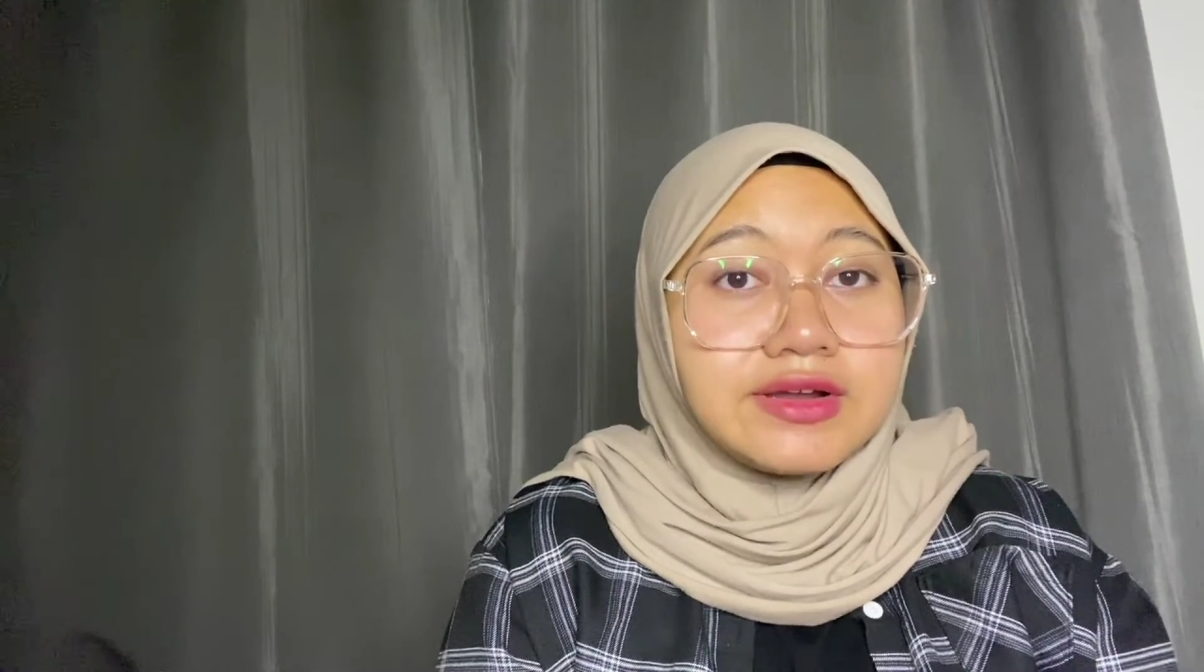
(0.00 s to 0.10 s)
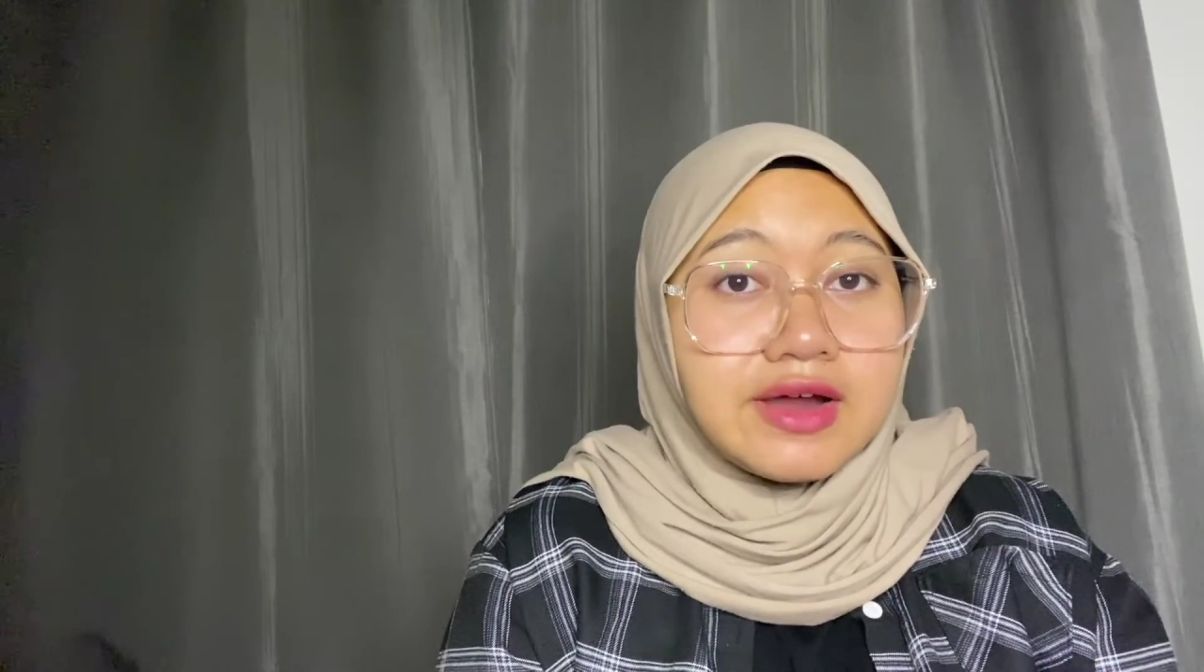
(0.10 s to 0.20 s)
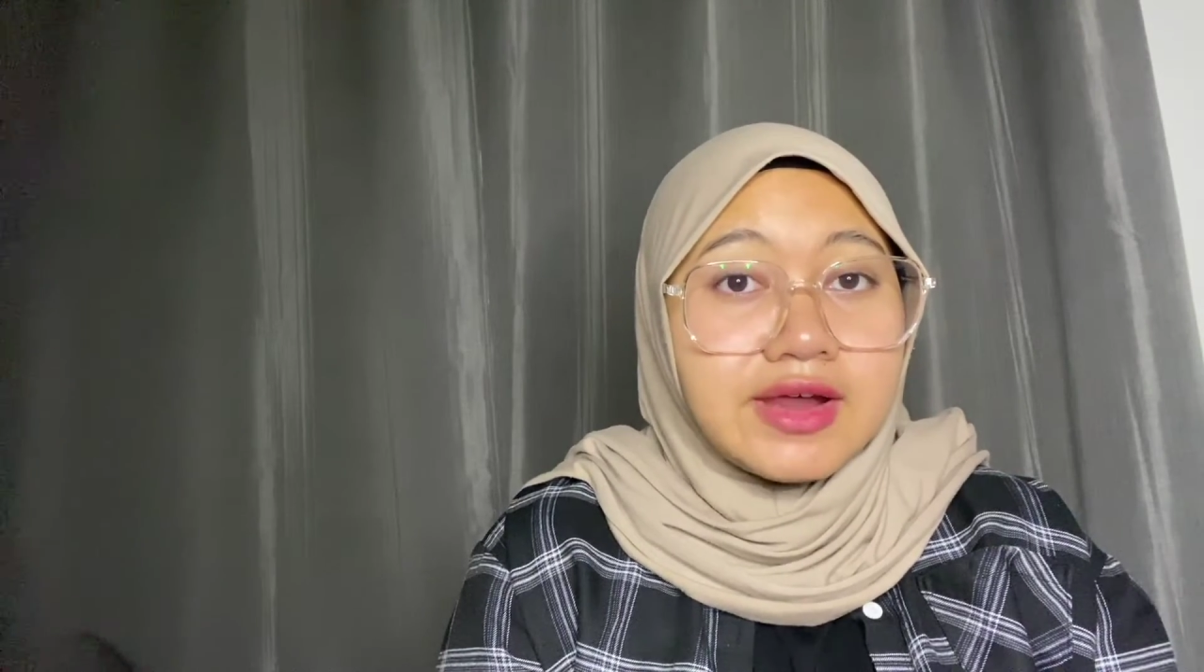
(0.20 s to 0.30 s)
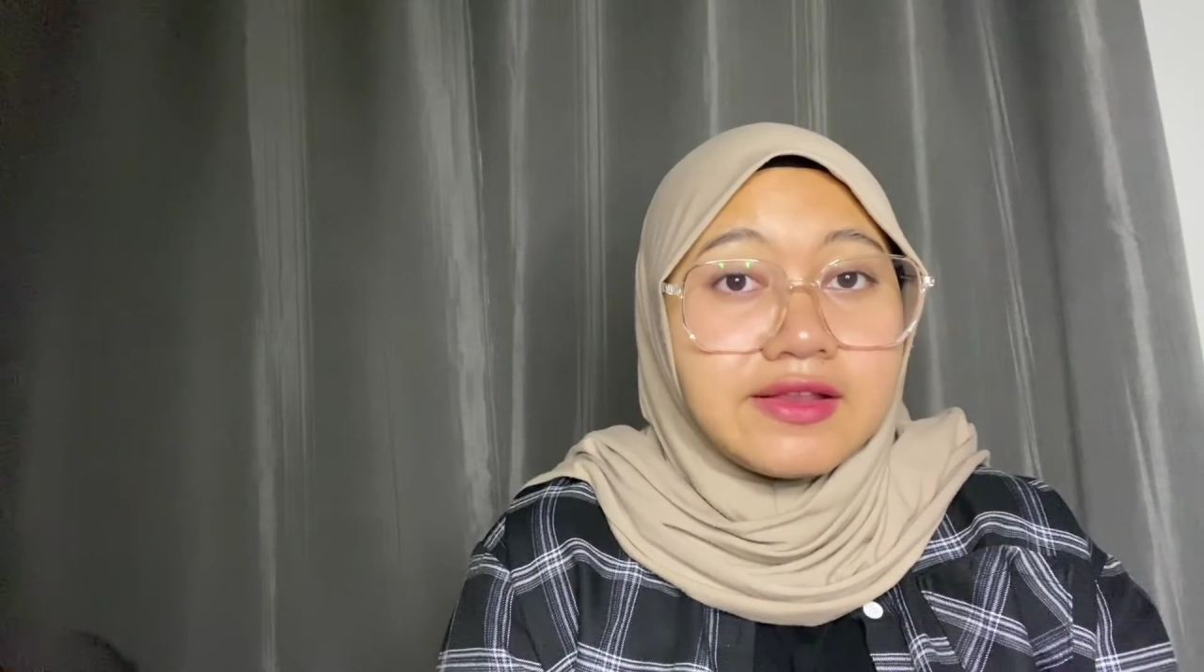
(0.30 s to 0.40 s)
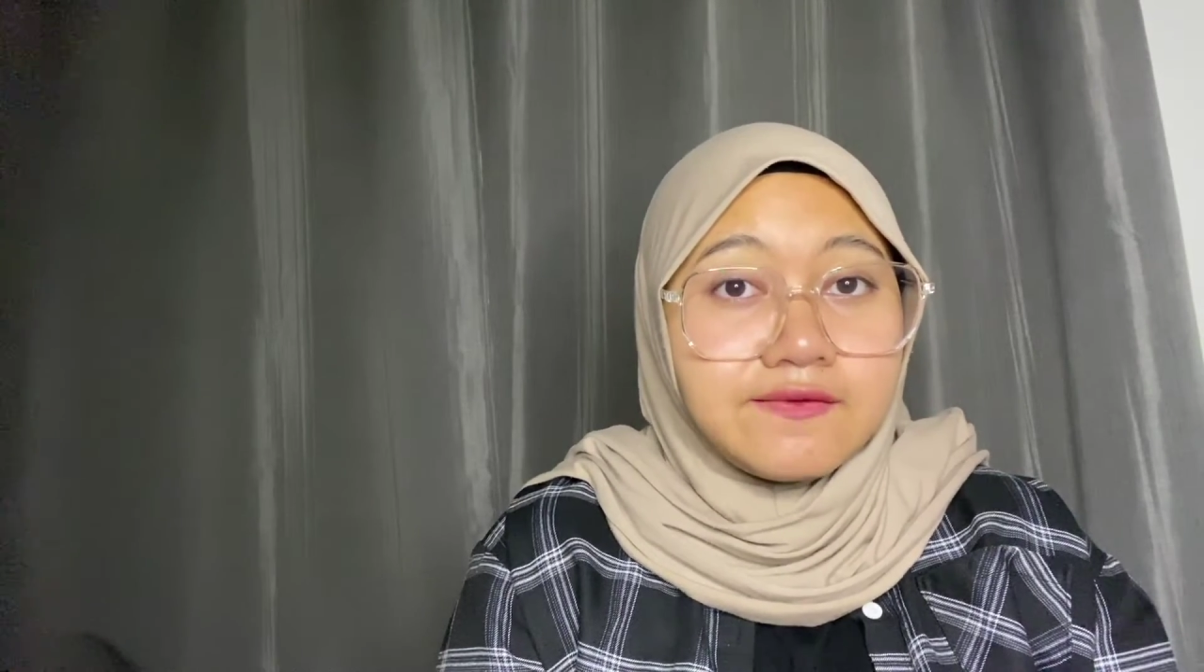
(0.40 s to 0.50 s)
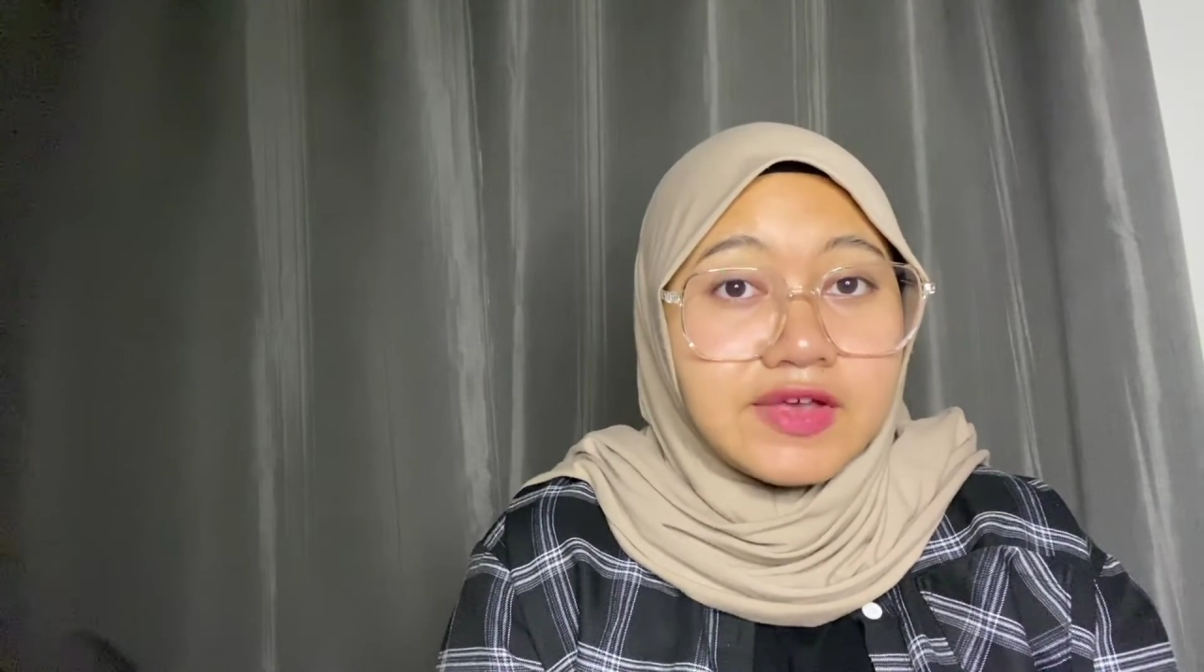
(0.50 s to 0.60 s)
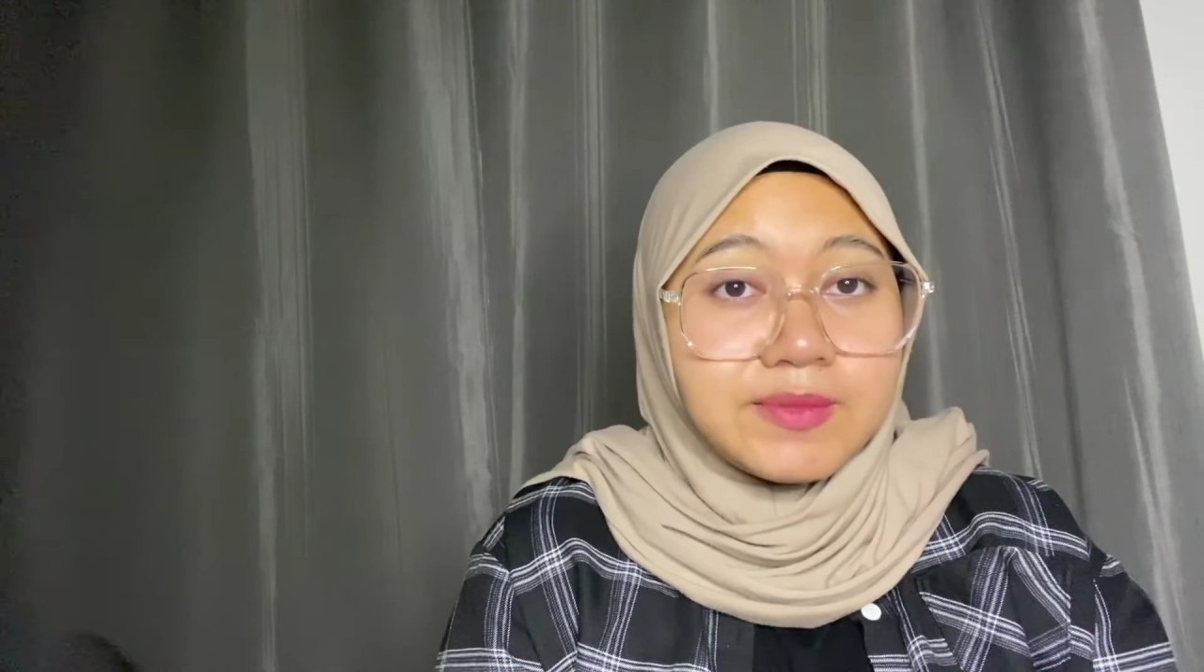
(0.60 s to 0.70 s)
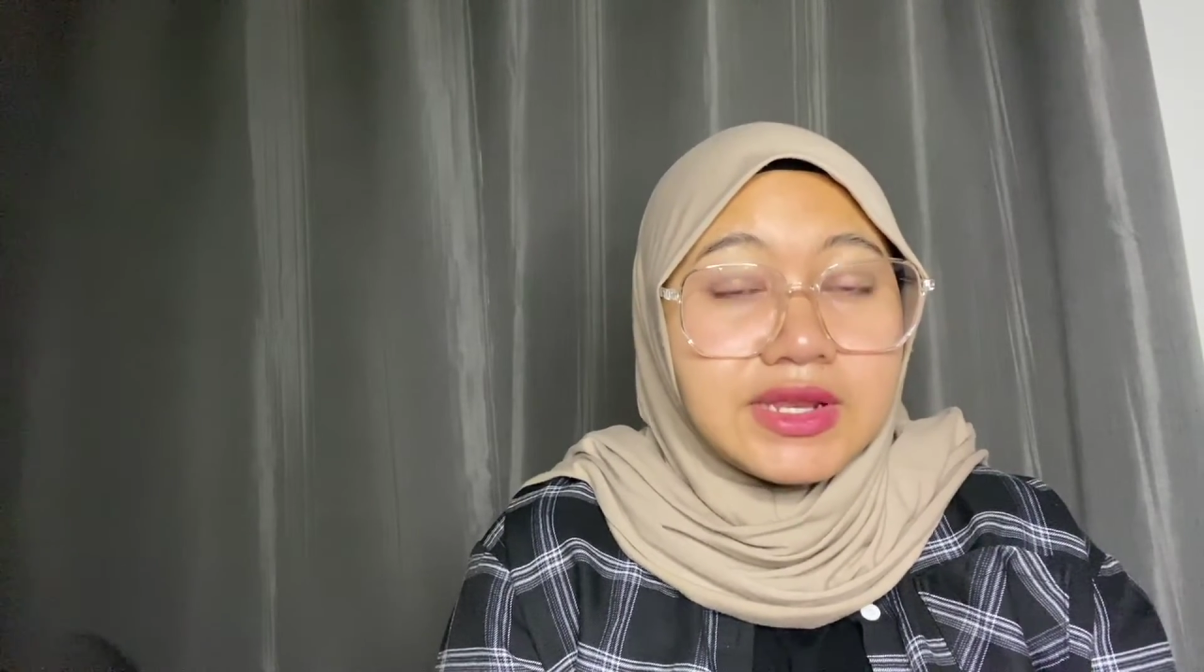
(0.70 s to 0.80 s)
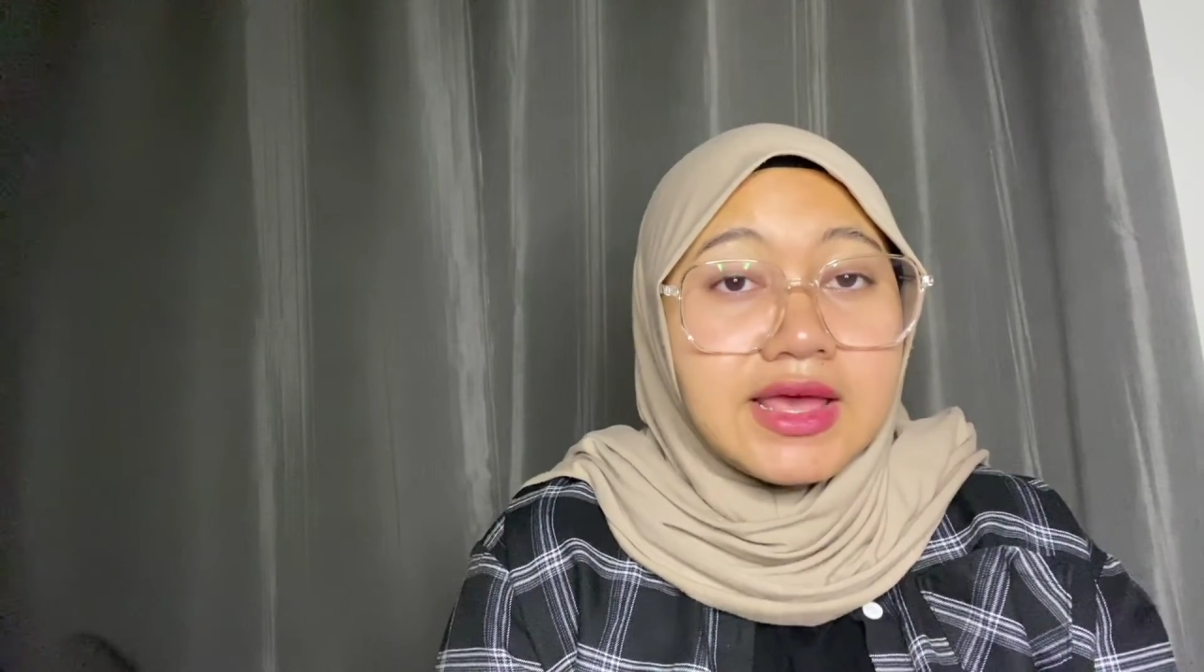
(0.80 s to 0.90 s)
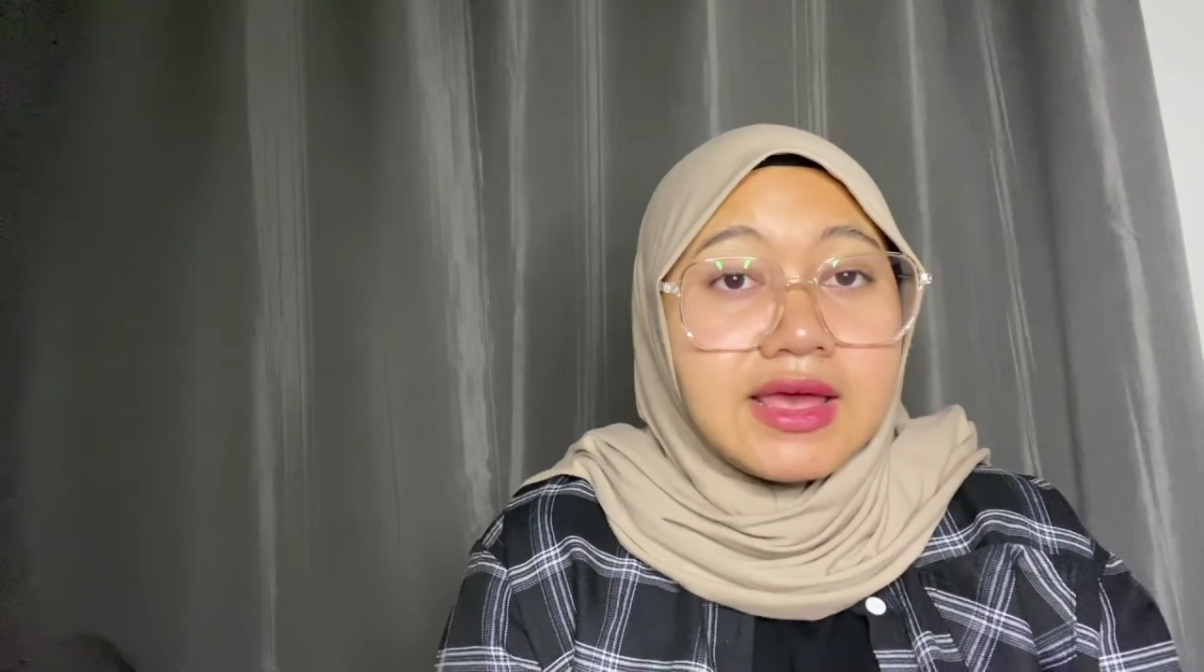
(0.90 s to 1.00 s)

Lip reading: direct investment